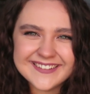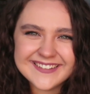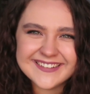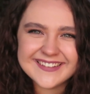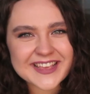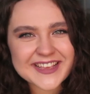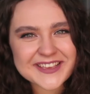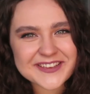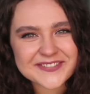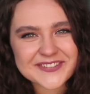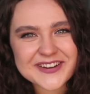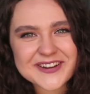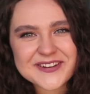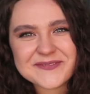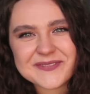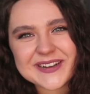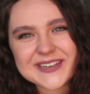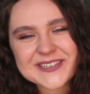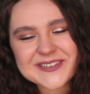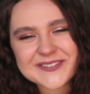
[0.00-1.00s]
Thank you
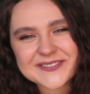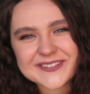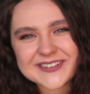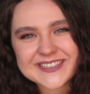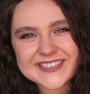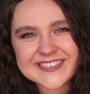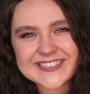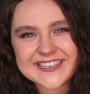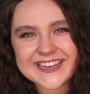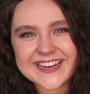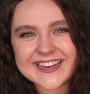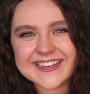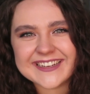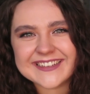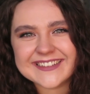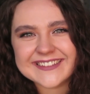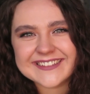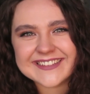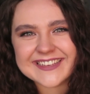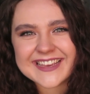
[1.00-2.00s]
very much for
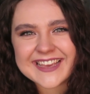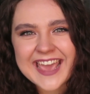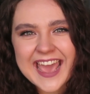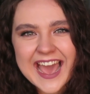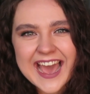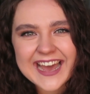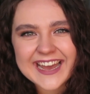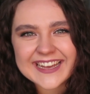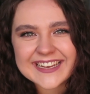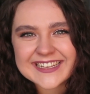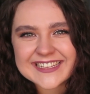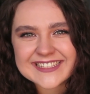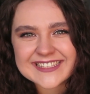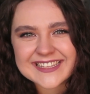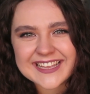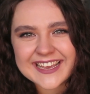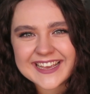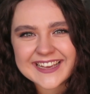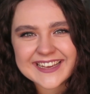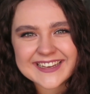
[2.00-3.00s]
watching. The cat
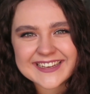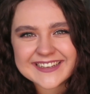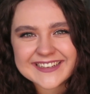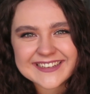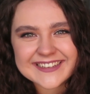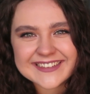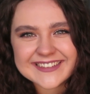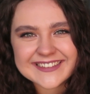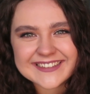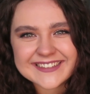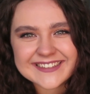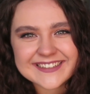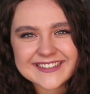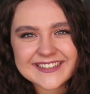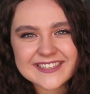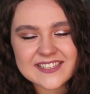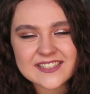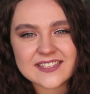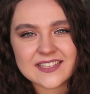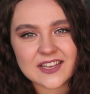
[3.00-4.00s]
is like,
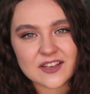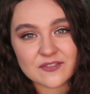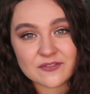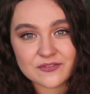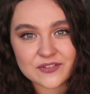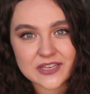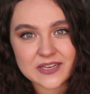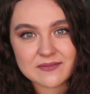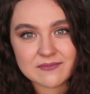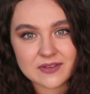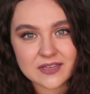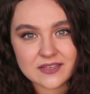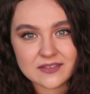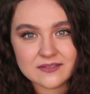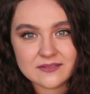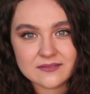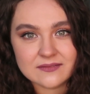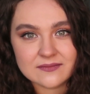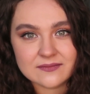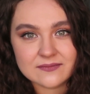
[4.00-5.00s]
it's like, feed
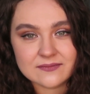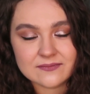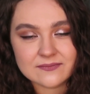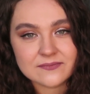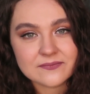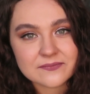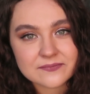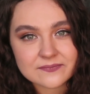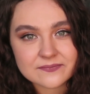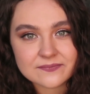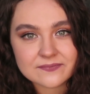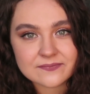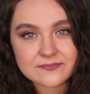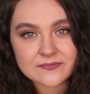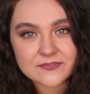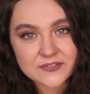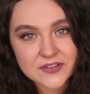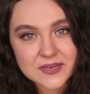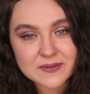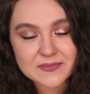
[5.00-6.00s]
me.
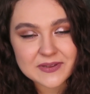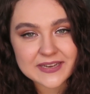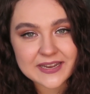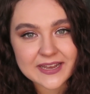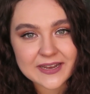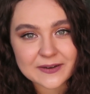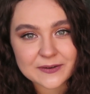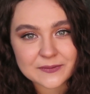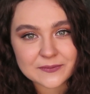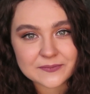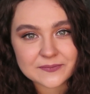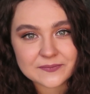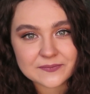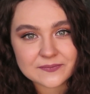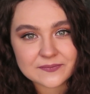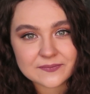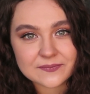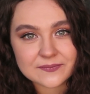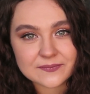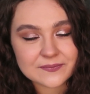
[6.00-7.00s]
Feed me now.
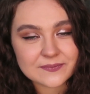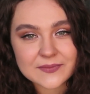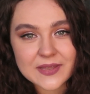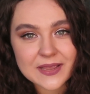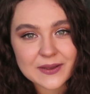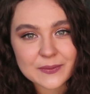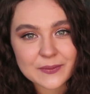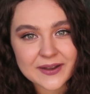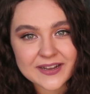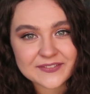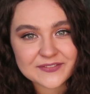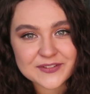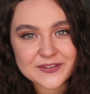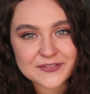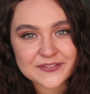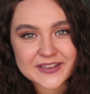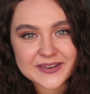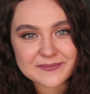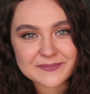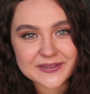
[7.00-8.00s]
Why haven't
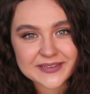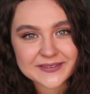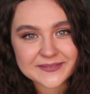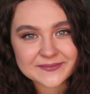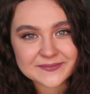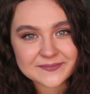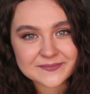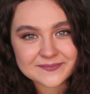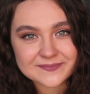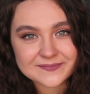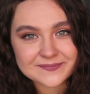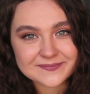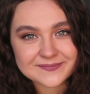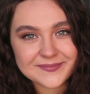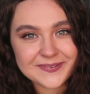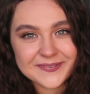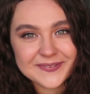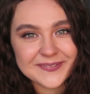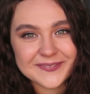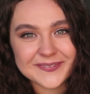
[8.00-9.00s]
you fed me?
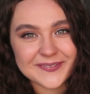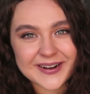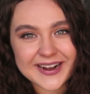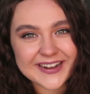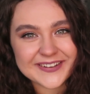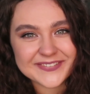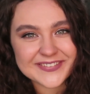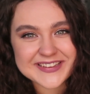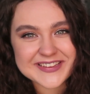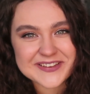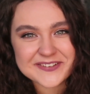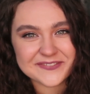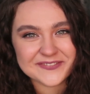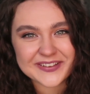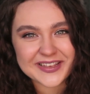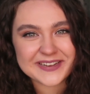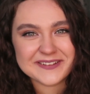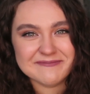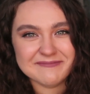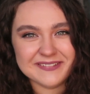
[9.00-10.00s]
Why haven't you
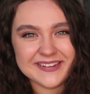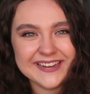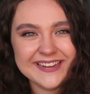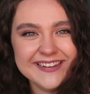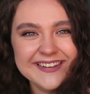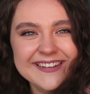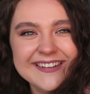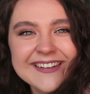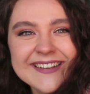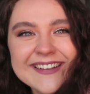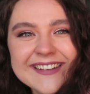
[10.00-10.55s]
fed me?